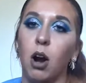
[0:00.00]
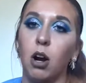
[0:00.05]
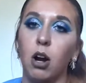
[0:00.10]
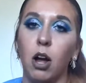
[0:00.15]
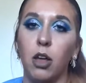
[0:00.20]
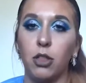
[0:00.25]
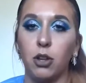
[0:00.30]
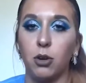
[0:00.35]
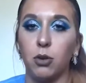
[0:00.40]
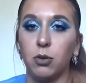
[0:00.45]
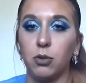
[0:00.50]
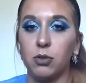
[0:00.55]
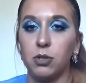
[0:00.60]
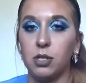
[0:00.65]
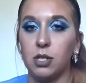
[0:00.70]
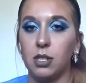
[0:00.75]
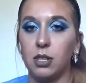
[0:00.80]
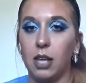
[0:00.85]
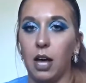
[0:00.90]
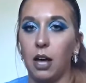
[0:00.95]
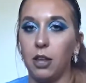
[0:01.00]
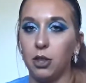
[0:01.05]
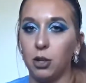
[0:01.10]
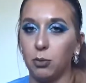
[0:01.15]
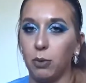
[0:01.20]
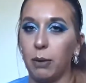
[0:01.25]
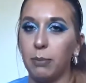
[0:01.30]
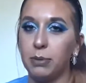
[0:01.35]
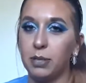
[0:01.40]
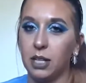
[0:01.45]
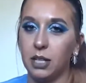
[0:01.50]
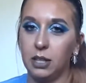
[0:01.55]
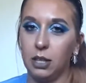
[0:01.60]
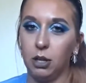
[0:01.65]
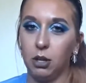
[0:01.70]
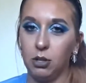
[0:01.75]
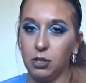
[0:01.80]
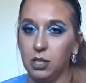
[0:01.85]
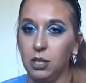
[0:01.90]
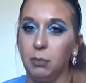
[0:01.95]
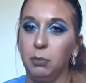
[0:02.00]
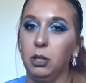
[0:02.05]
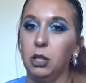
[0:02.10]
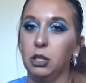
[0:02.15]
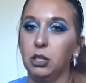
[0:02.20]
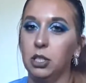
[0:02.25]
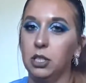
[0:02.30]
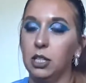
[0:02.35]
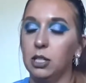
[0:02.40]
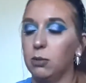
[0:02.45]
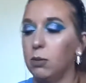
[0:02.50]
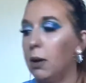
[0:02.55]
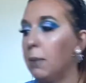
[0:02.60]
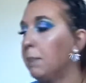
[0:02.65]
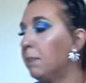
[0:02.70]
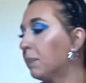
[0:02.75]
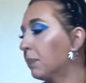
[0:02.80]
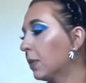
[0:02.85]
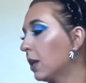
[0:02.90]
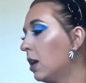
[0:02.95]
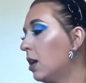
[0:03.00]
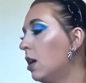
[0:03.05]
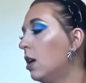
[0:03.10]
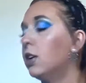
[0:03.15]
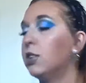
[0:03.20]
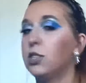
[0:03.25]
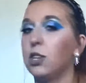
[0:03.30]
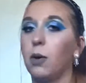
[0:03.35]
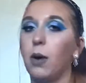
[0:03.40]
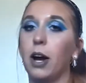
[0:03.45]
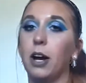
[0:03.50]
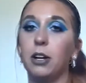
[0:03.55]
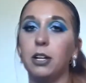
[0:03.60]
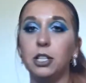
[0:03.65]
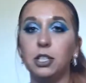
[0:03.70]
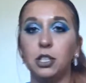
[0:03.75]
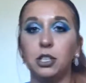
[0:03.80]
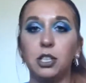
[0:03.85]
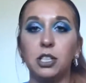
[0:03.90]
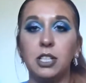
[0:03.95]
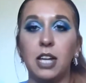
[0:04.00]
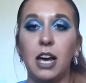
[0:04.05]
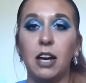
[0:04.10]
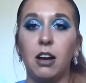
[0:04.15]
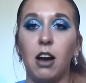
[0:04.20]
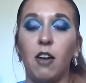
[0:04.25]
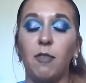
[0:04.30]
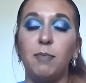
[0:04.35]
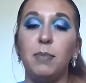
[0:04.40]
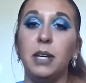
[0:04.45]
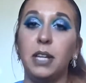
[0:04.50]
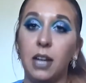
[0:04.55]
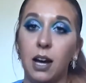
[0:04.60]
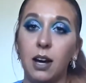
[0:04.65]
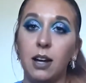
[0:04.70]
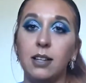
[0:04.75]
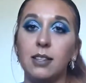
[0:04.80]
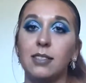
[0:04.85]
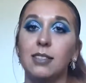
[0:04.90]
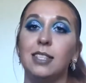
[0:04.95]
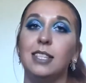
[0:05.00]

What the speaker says: are others on their website that are similar to this one. So I already took the tag off because